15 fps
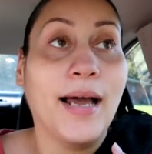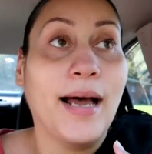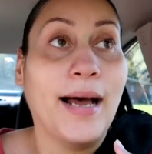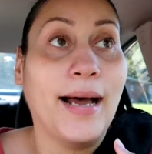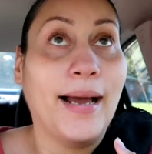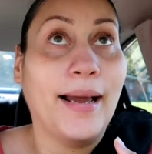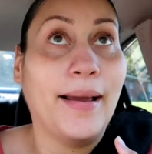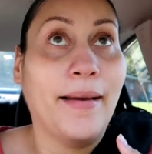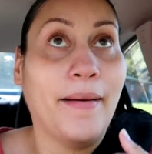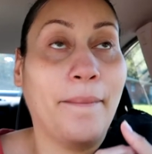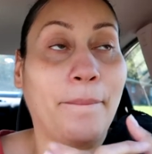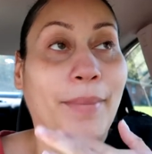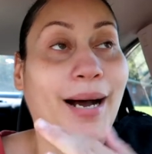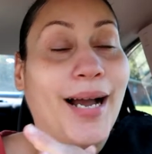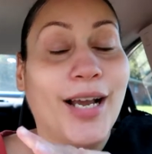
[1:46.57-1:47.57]
I
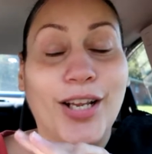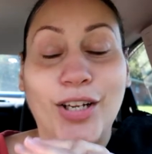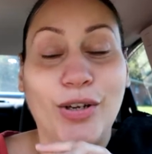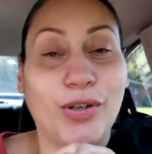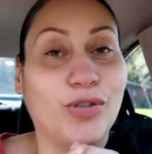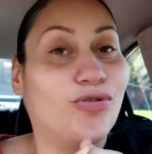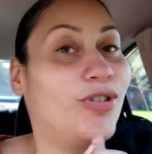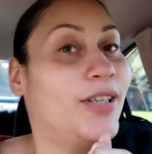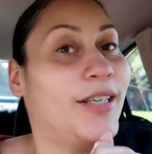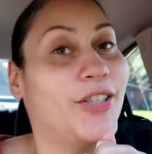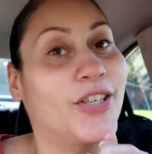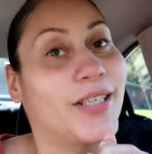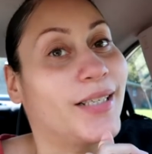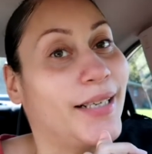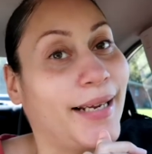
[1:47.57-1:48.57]
buy clothes
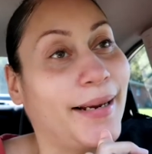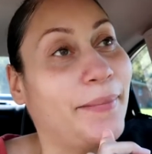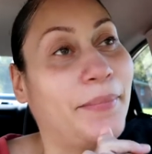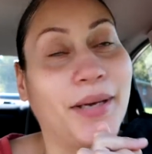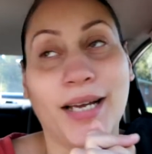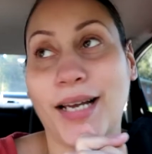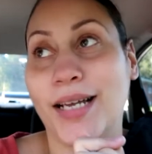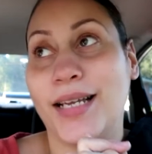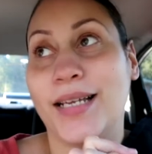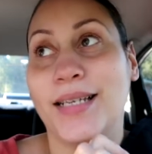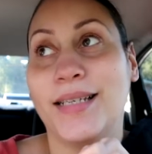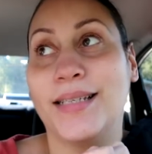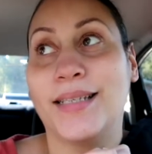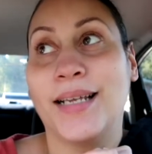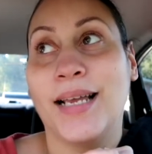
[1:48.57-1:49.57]
religiously
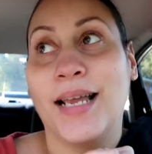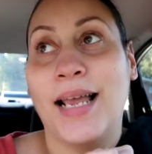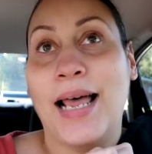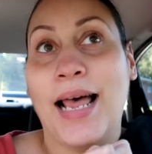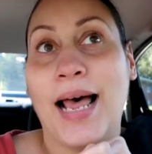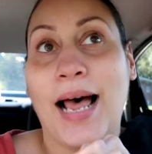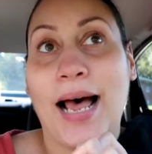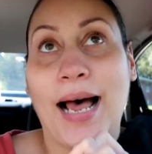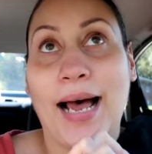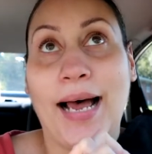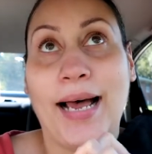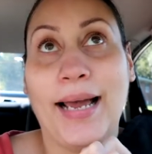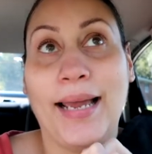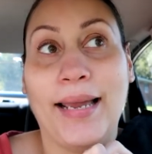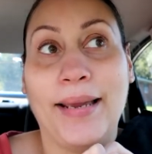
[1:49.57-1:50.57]
because
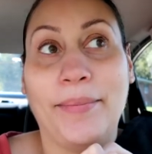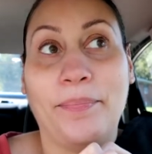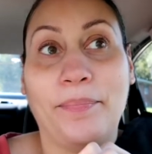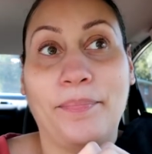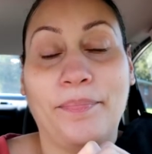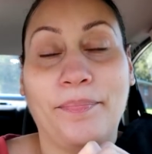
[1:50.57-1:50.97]
I